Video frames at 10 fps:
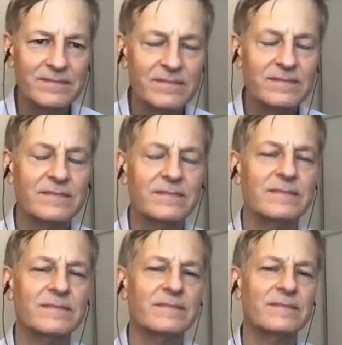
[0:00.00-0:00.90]

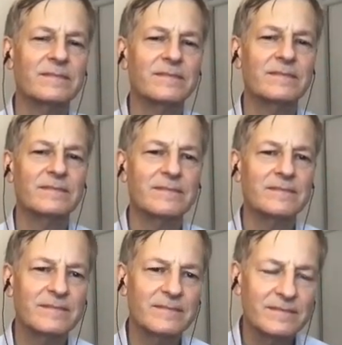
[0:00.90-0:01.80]

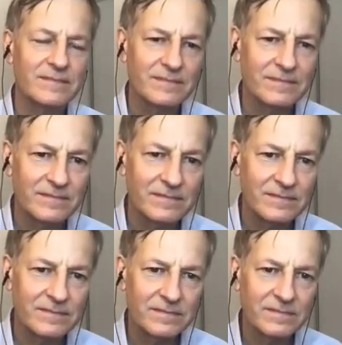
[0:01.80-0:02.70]

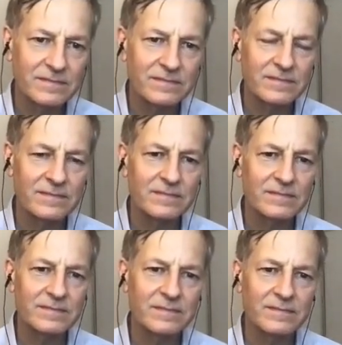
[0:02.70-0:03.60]

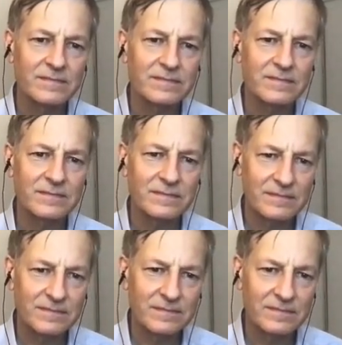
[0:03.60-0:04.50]

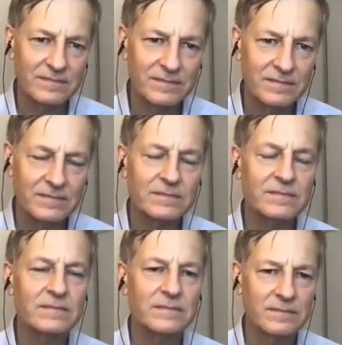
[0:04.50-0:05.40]

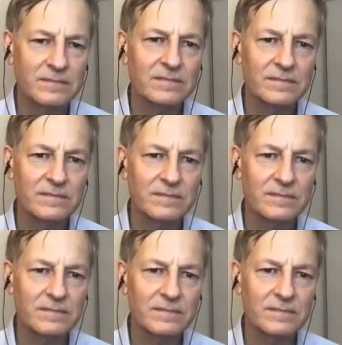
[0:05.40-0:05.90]
[no speech]